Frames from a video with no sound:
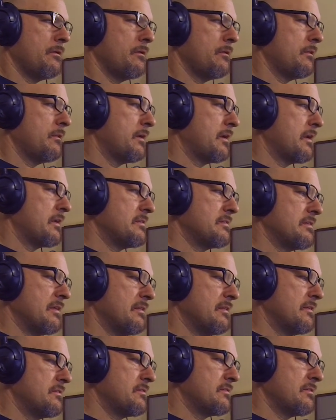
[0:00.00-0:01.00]
Like I said,
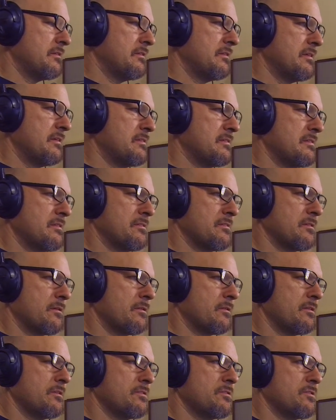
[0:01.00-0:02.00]
this
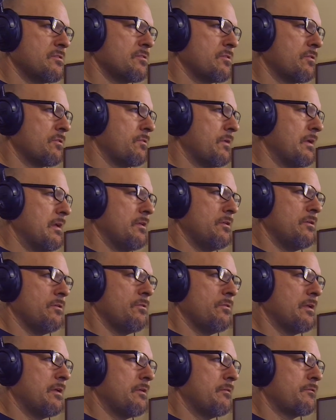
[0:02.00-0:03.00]
is a great
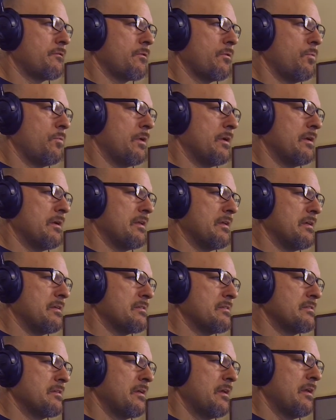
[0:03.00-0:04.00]
unit for what it
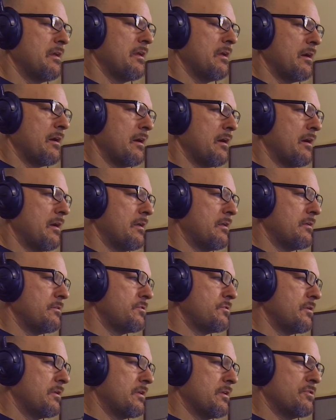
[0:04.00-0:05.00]
is.
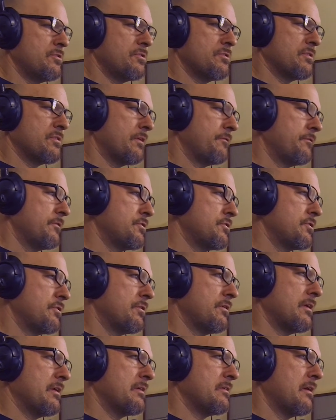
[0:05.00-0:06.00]
Get yourself a
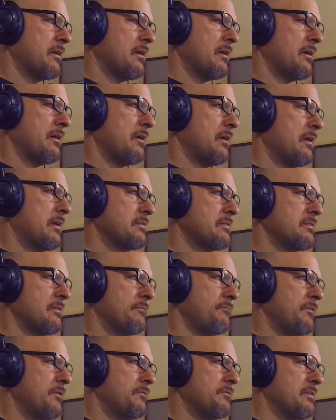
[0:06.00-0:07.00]
Shure
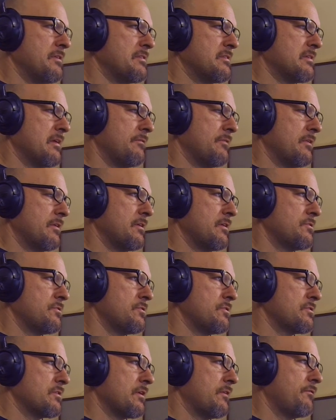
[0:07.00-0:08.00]
SM57, get
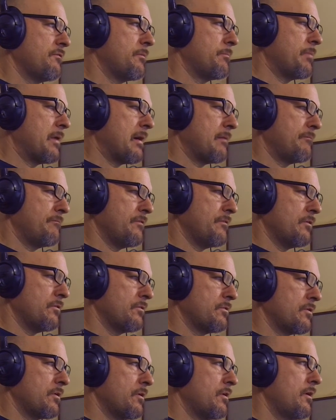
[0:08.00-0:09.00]
yourself a pop
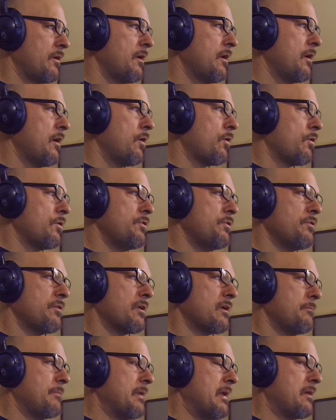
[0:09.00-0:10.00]
filter, or you
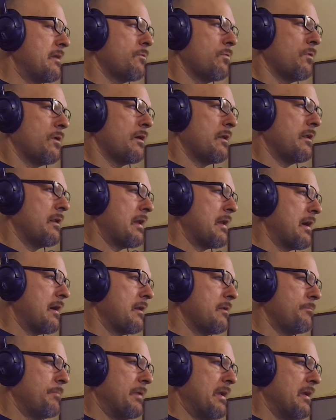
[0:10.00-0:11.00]
can make one out
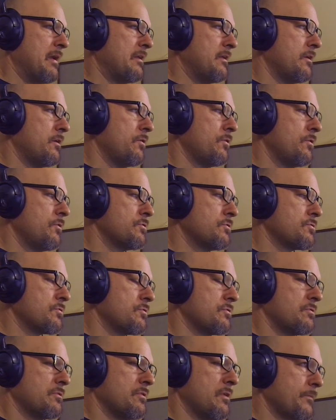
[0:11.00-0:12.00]
of pantyhose
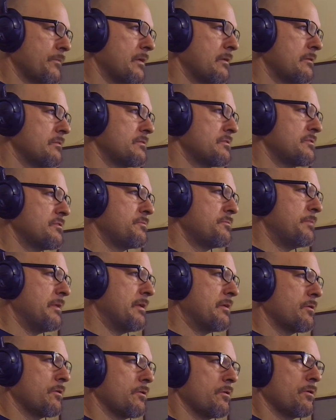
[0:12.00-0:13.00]
or
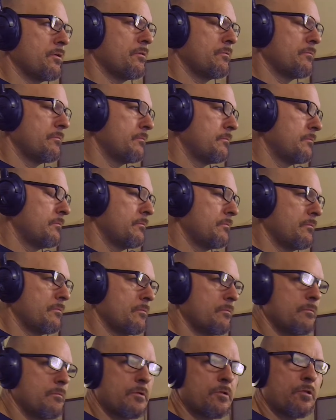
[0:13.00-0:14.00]
speaker
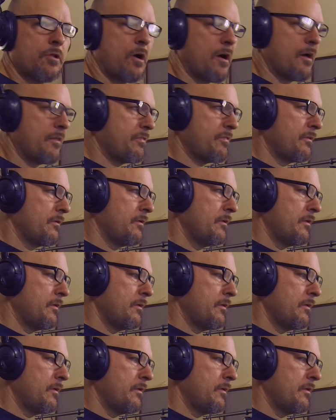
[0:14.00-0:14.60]
cloth,